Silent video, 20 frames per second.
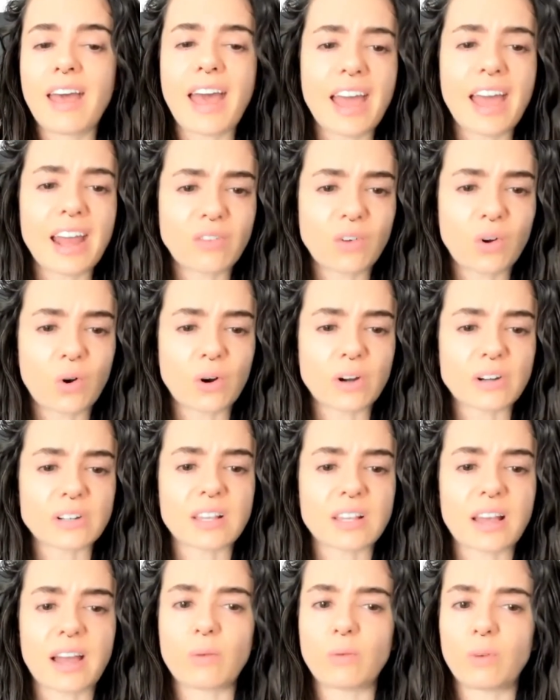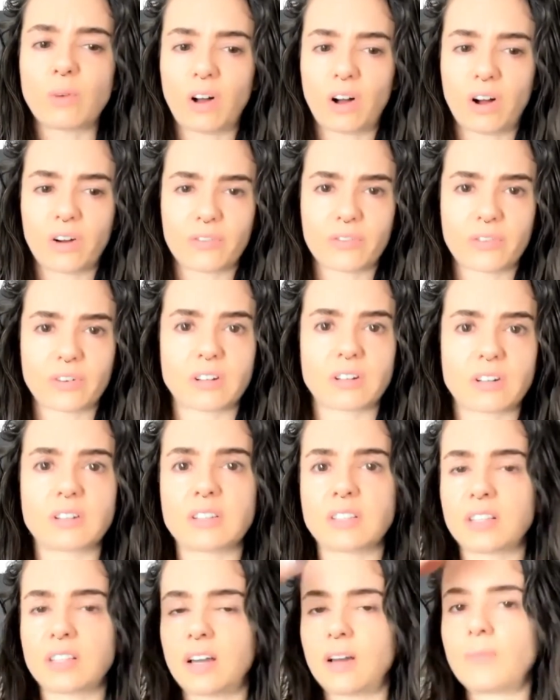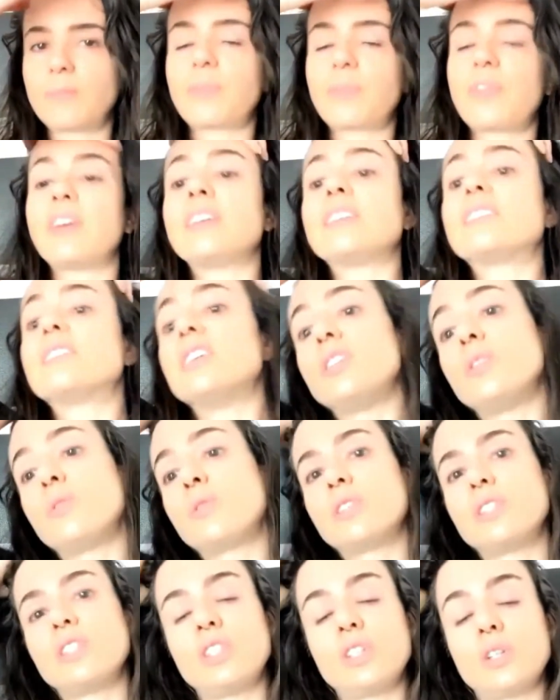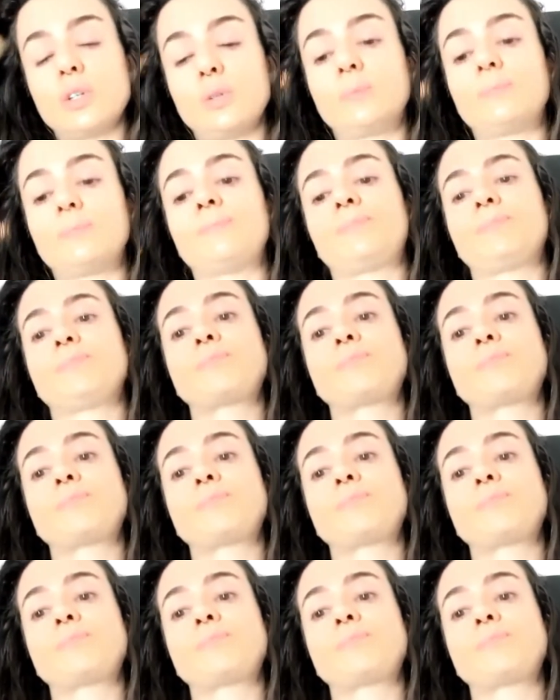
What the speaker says: And of course, I will offer some things that you can do